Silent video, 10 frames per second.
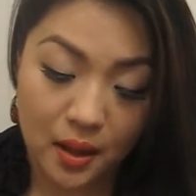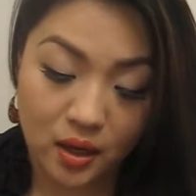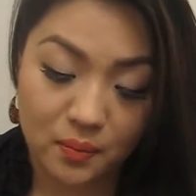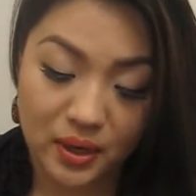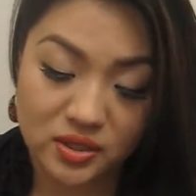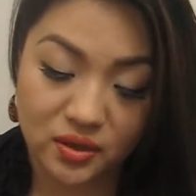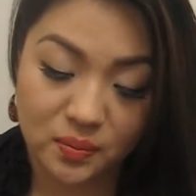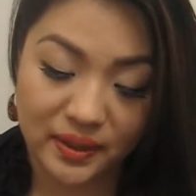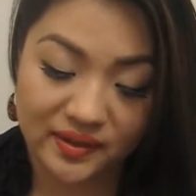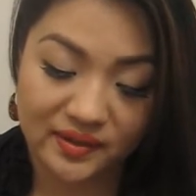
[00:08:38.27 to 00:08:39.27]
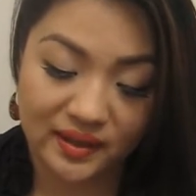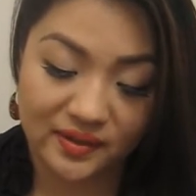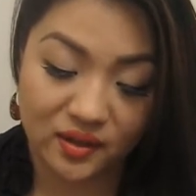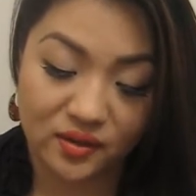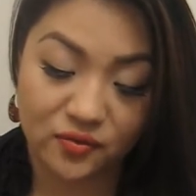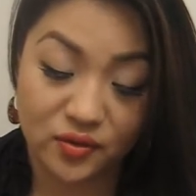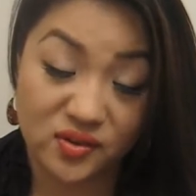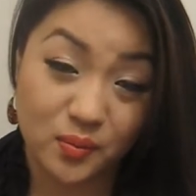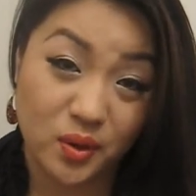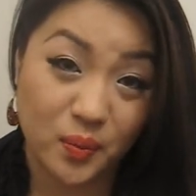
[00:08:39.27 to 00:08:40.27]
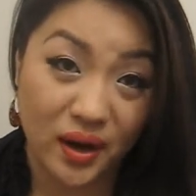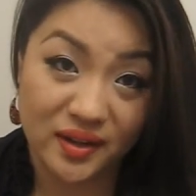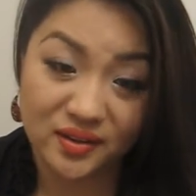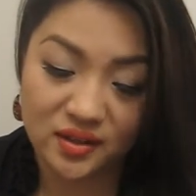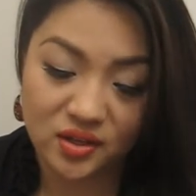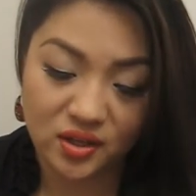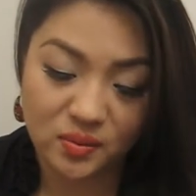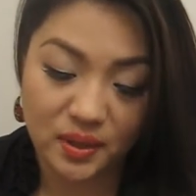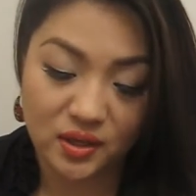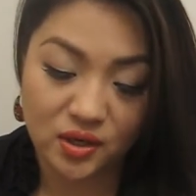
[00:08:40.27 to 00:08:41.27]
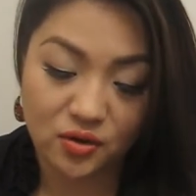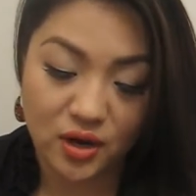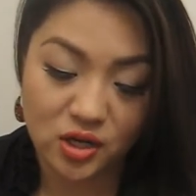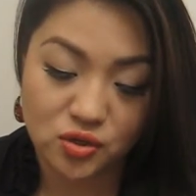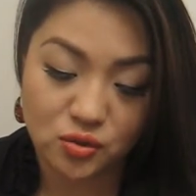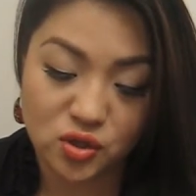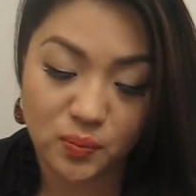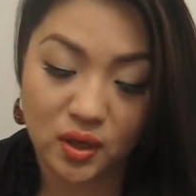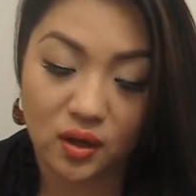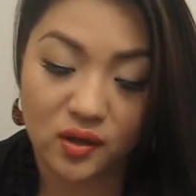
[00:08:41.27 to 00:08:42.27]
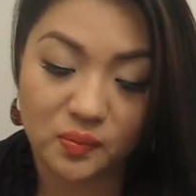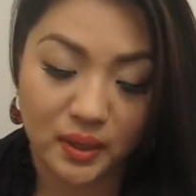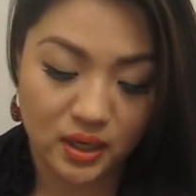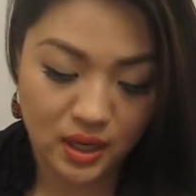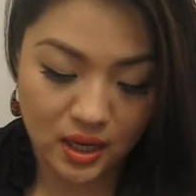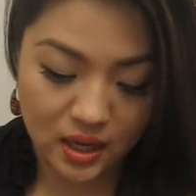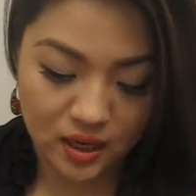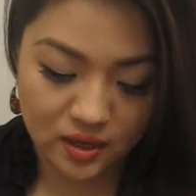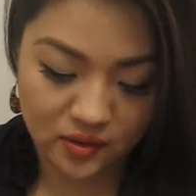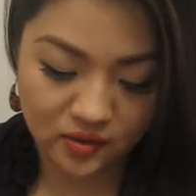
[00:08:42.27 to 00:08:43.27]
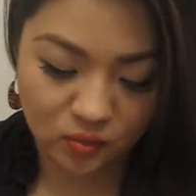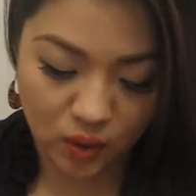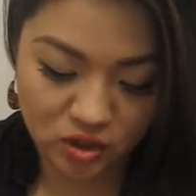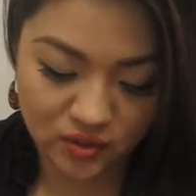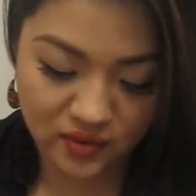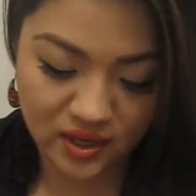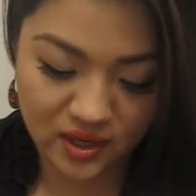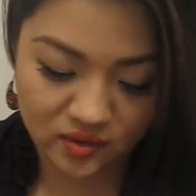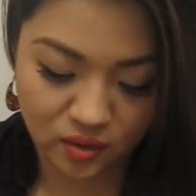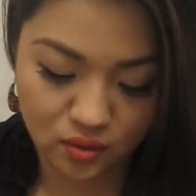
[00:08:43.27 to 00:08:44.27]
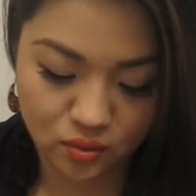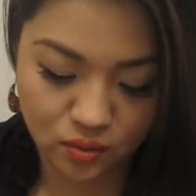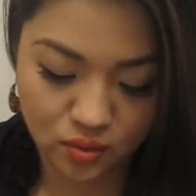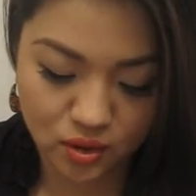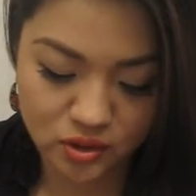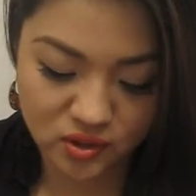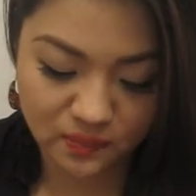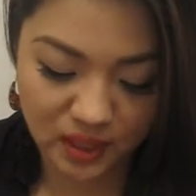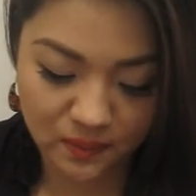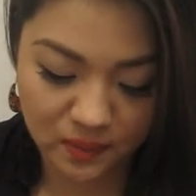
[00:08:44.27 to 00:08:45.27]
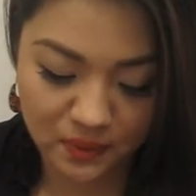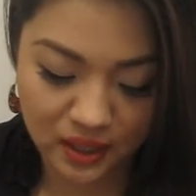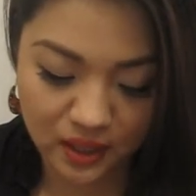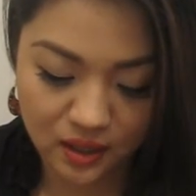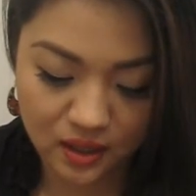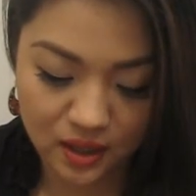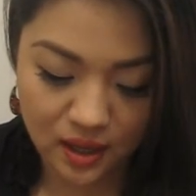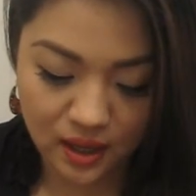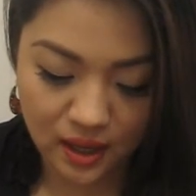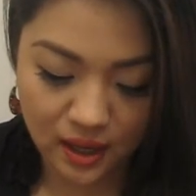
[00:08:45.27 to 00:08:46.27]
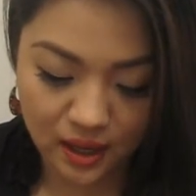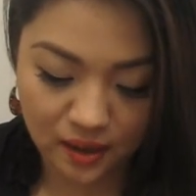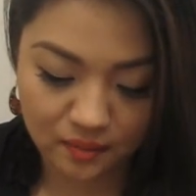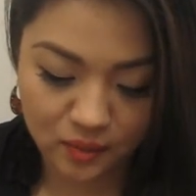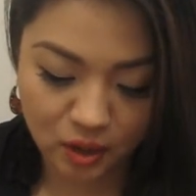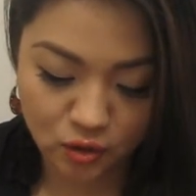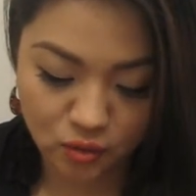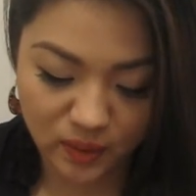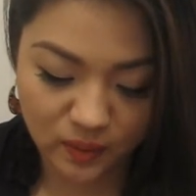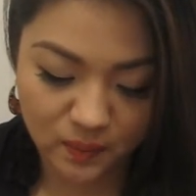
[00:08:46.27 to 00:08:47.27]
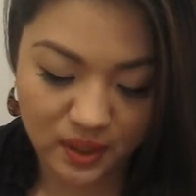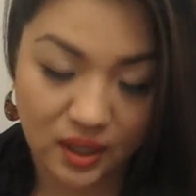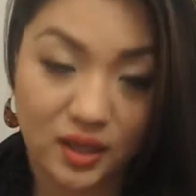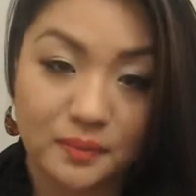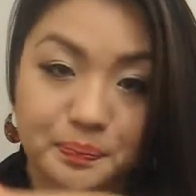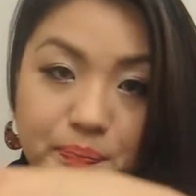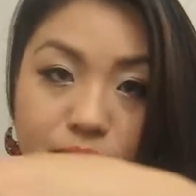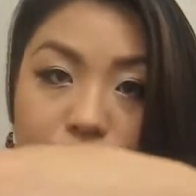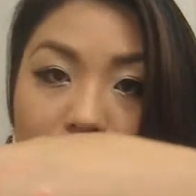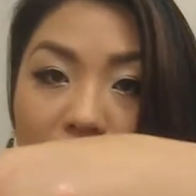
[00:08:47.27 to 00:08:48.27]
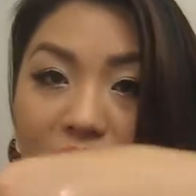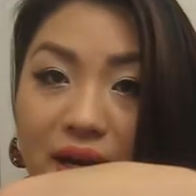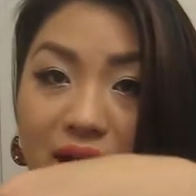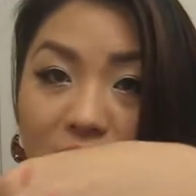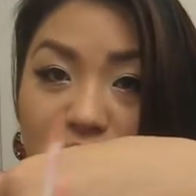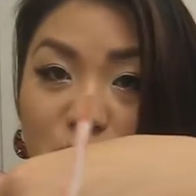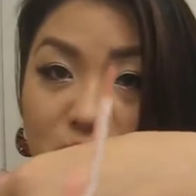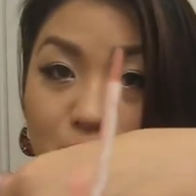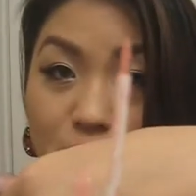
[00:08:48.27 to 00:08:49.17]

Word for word: compared to other places that sells it for similar price and then you have to pay the international shipping cost but here's a swatch of it it's a gorgeous baby pink um, a nude baby pink and it comes with a